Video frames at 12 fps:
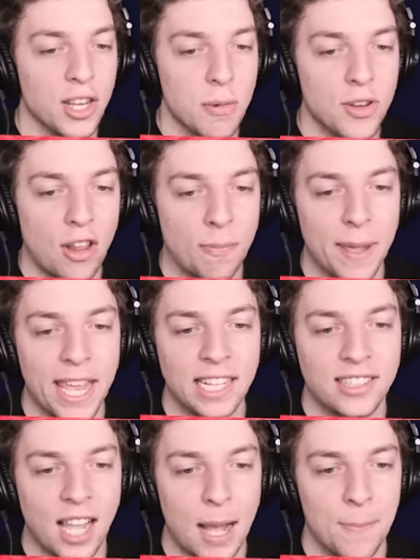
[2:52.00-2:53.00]
You were just
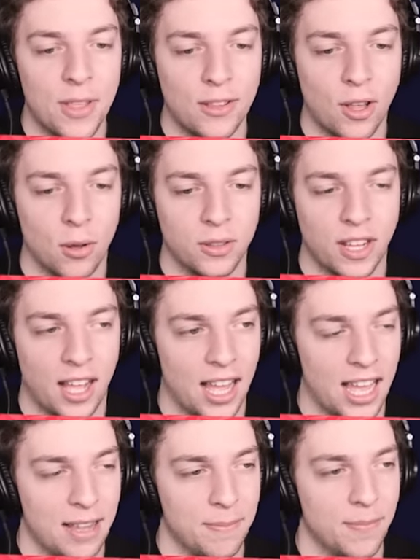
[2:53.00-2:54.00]
being dumb this whole
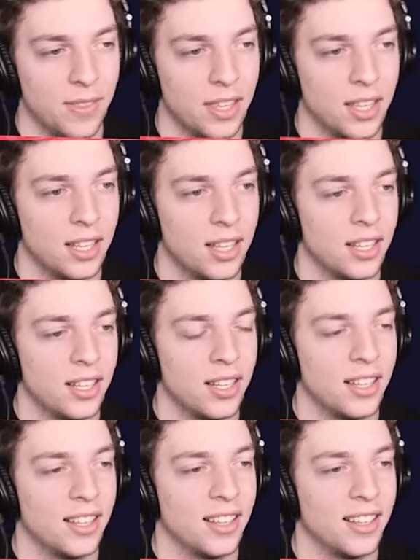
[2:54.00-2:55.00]
time. Wait,
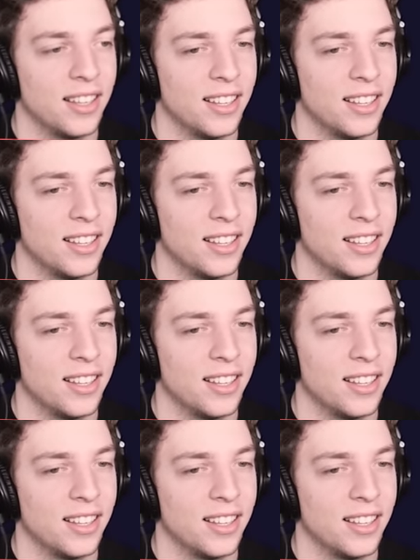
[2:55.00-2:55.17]
Josh, I.